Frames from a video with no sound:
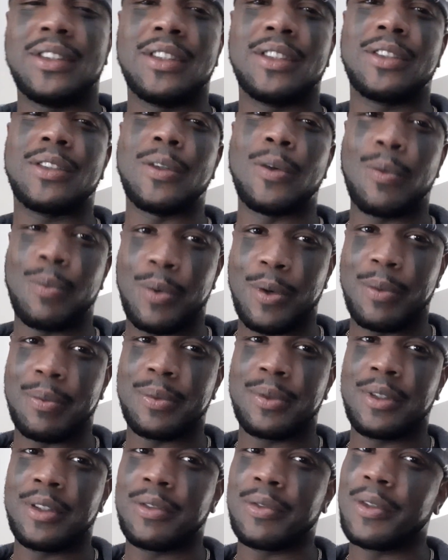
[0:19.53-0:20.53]
The sole
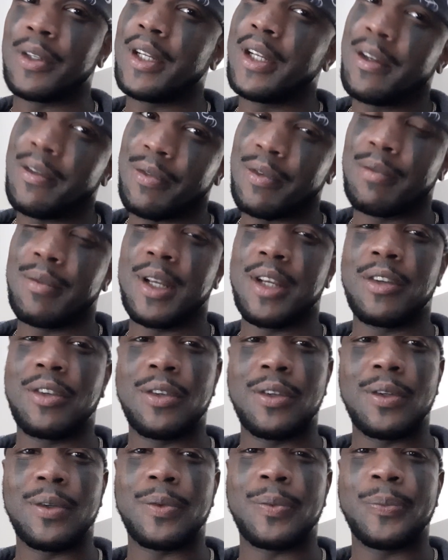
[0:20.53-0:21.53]
purpose is for
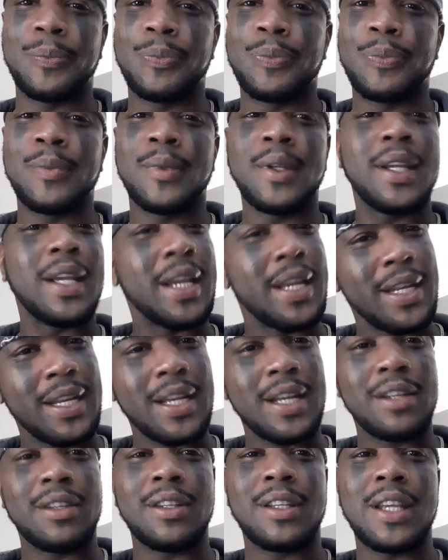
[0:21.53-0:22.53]
informational and
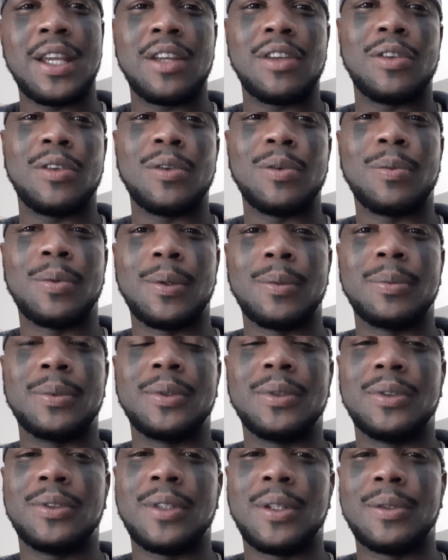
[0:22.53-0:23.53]
educational
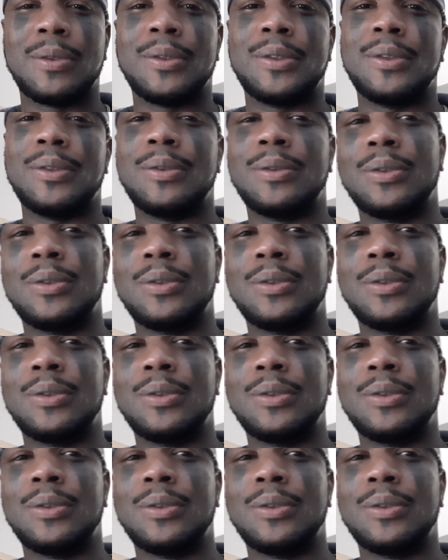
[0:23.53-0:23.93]
purposes only.